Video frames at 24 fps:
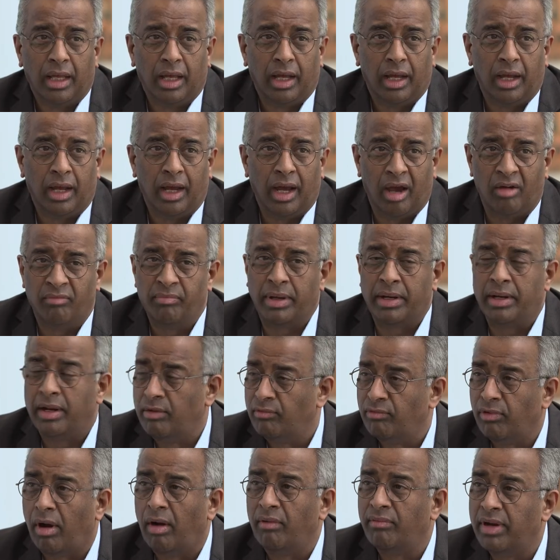uh, I've been
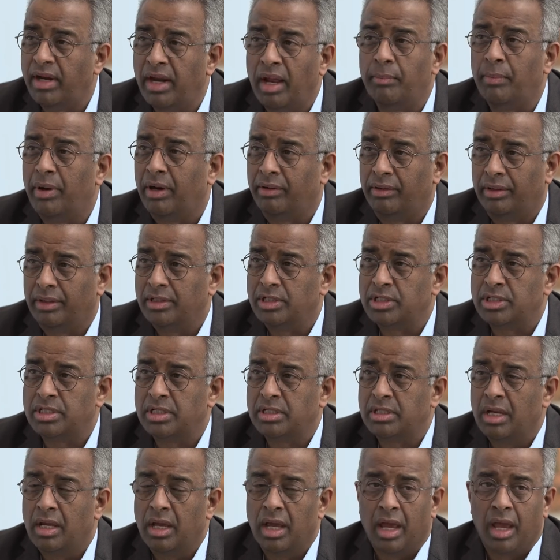involved in MRS.
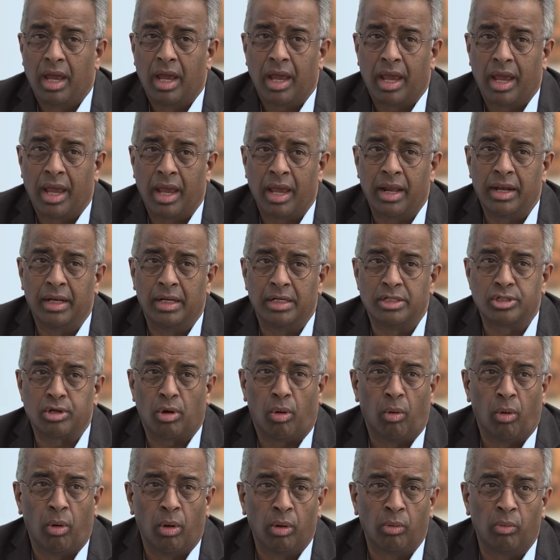And it's
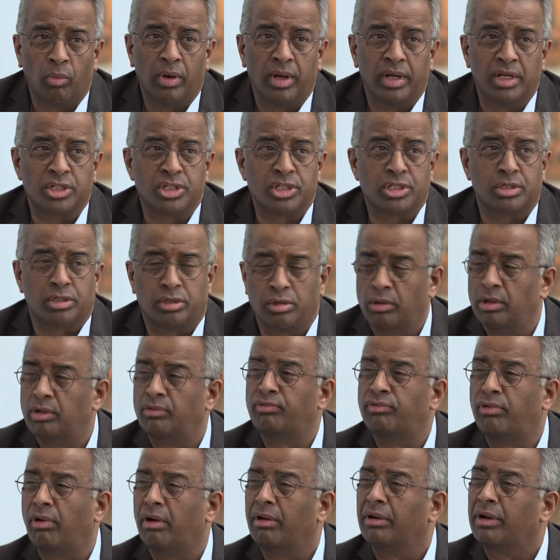always stood
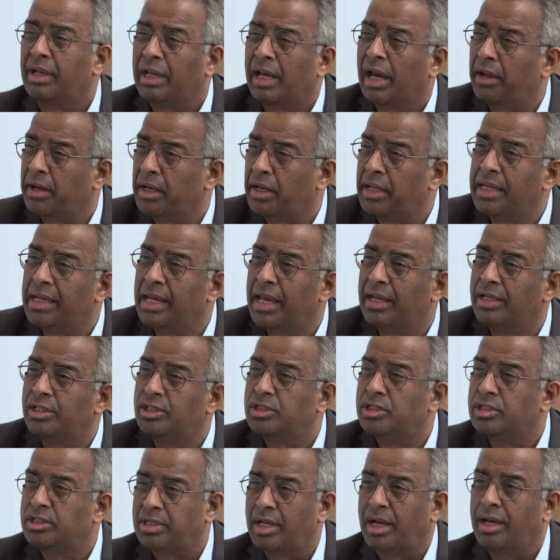for cutting edge
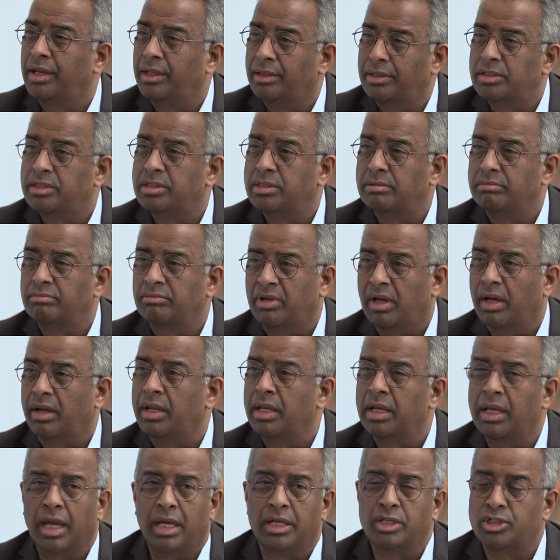science,
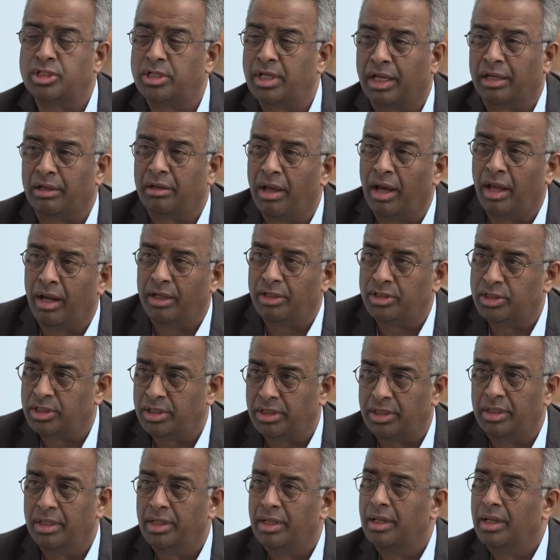cutting edge technology,
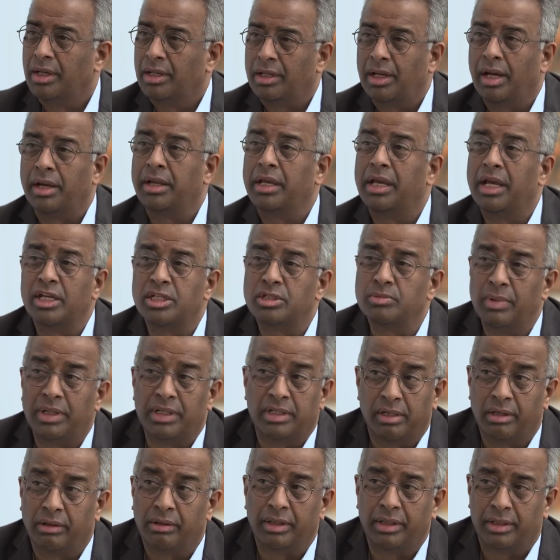cutting edge
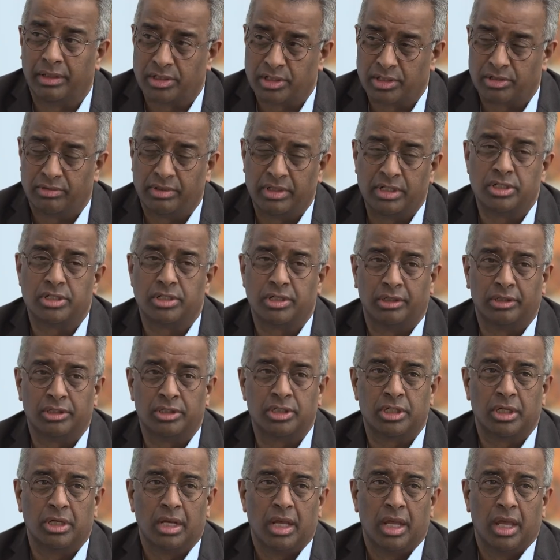materials research.
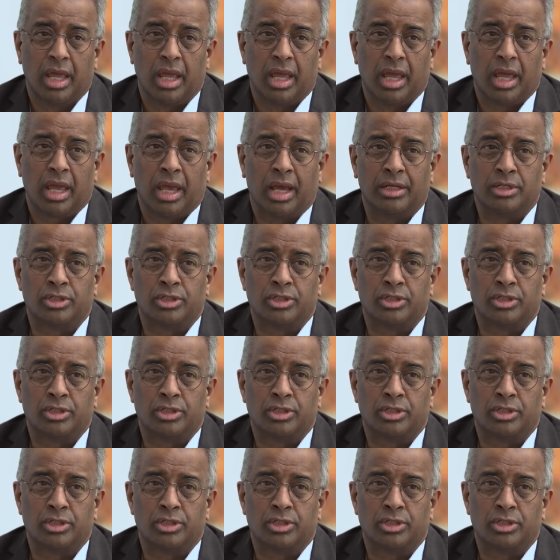And